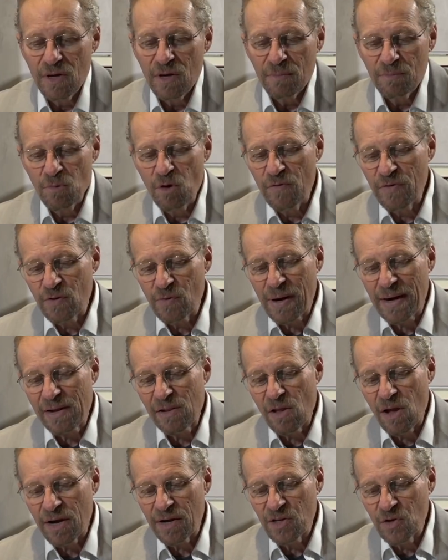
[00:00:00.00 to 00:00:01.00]
Moving right
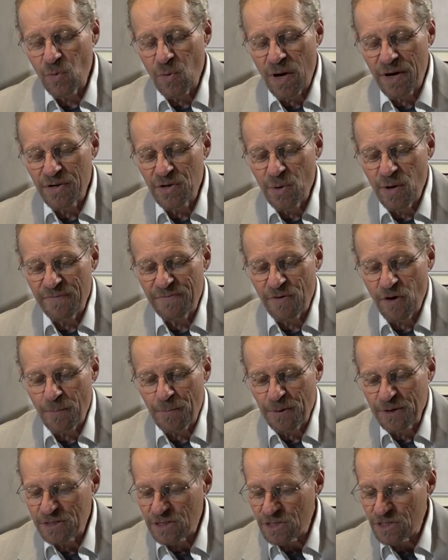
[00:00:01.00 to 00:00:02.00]
along into our UFO
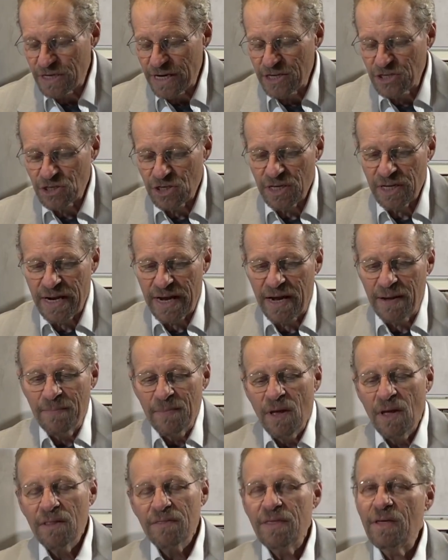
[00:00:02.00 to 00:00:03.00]
presentation today, I
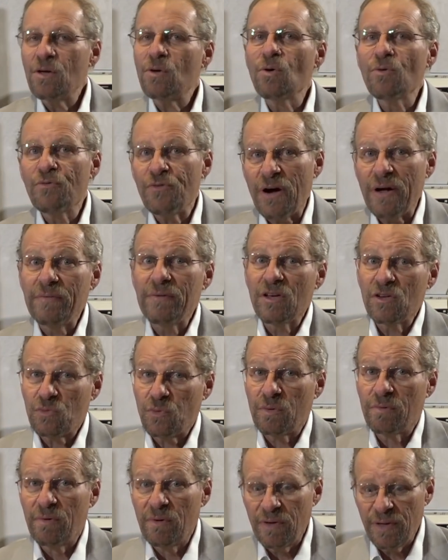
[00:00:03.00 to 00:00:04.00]
think you'll find this
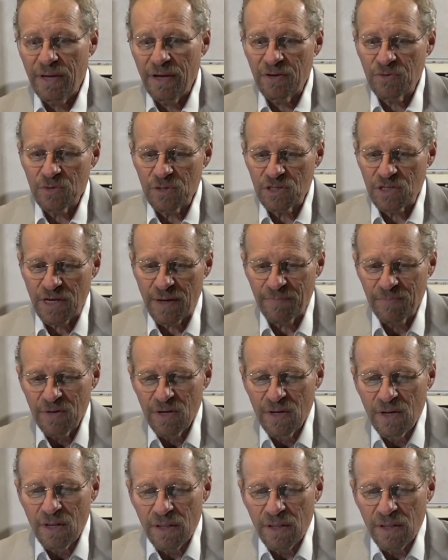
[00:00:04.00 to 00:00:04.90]
one really interesting.